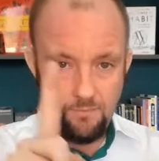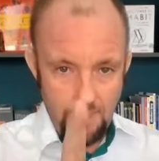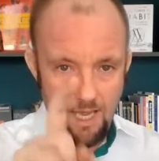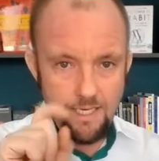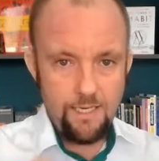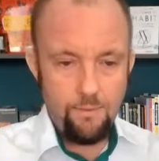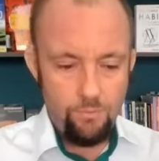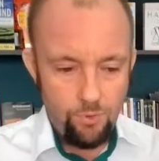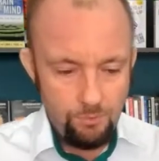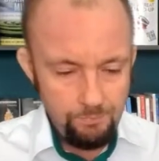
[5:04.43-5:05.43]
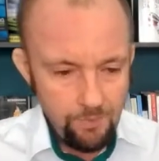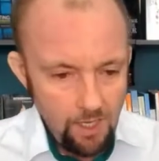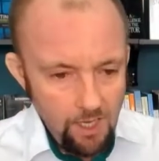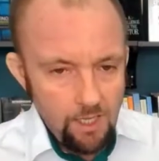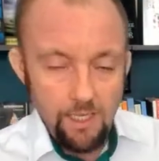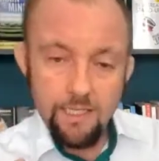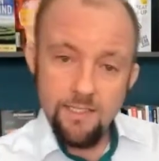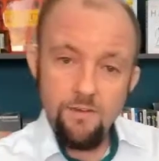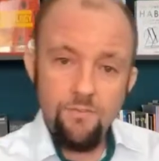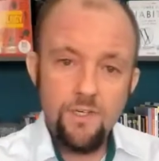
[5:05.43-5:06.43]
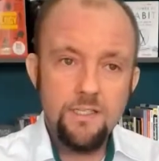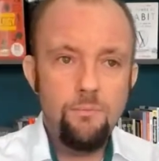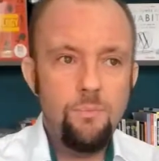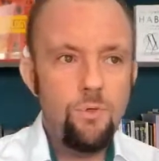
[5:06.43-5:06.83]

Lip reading: Example. Let's say, for example,